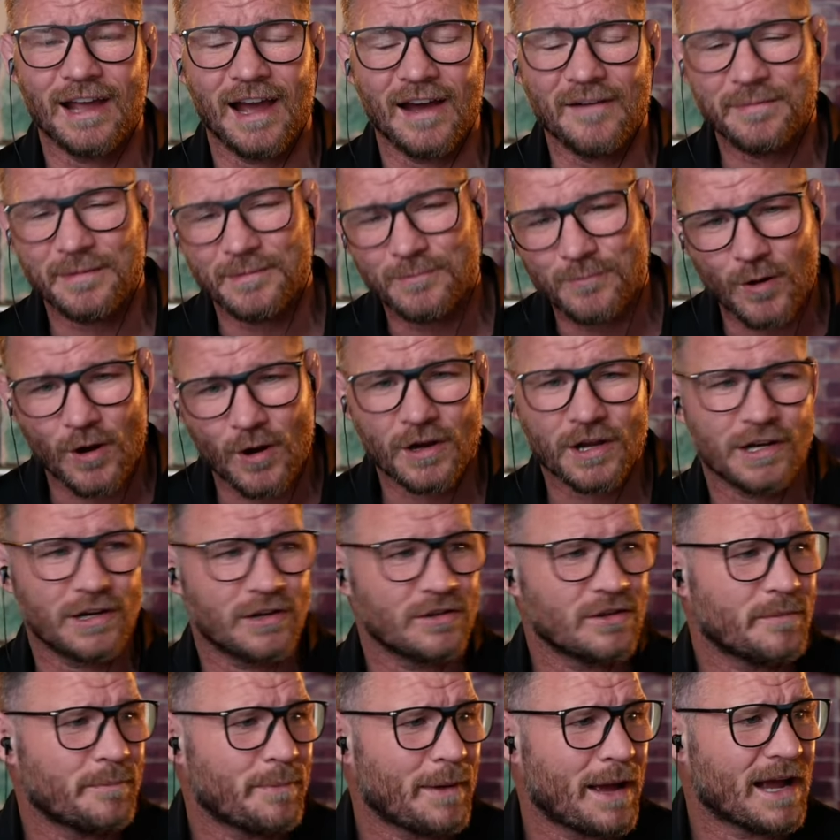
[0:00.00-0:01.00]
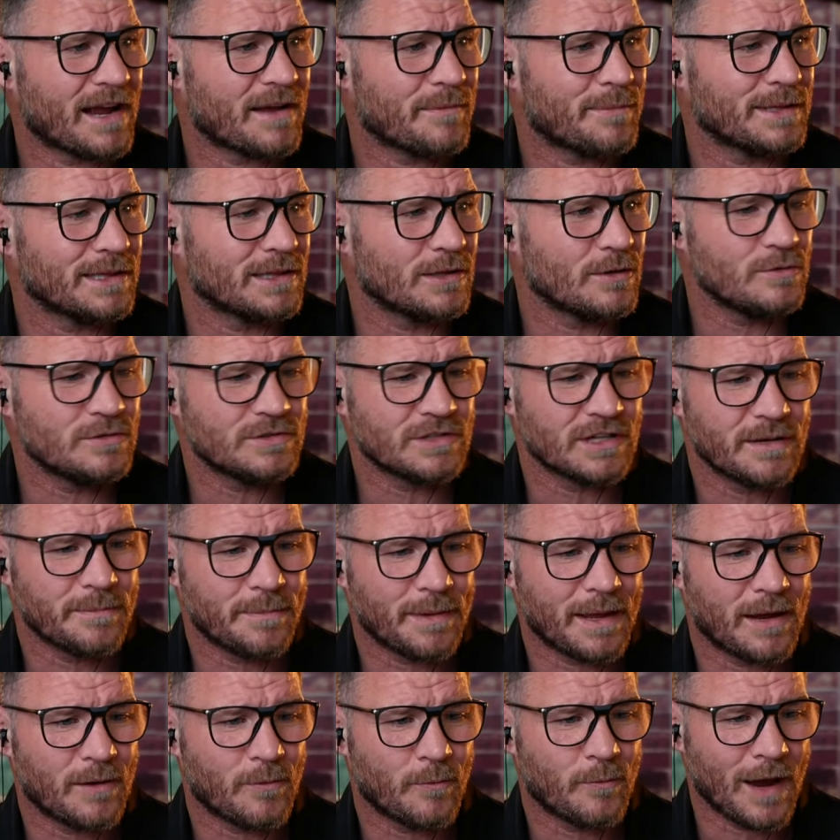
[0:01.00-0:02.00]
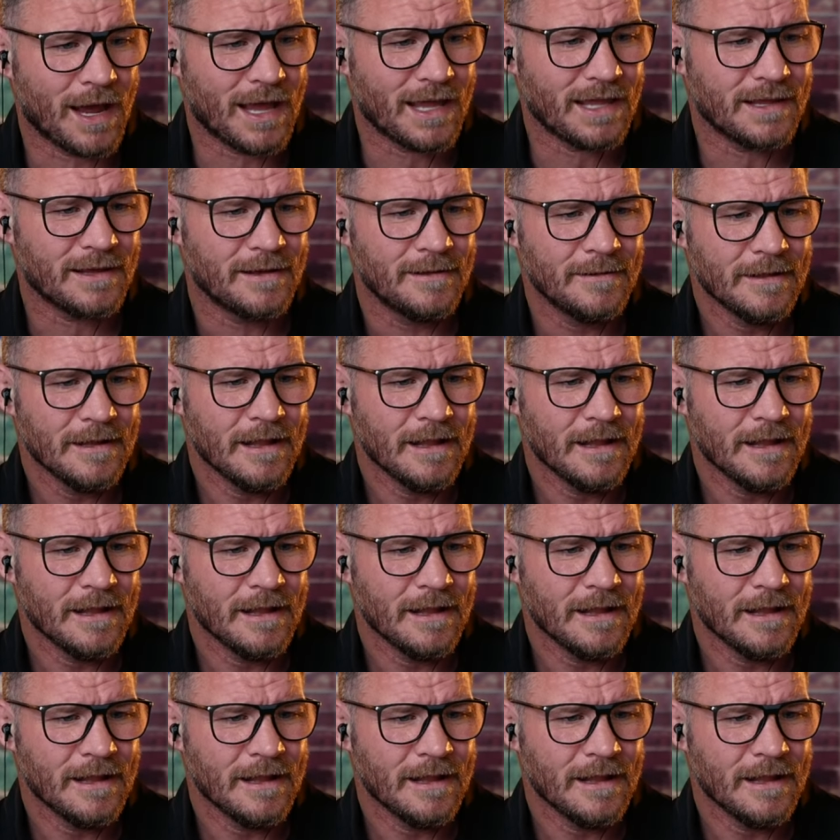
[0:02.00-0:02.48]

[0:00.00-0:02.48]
I've been working on the bag. I've been losing a bit of weight.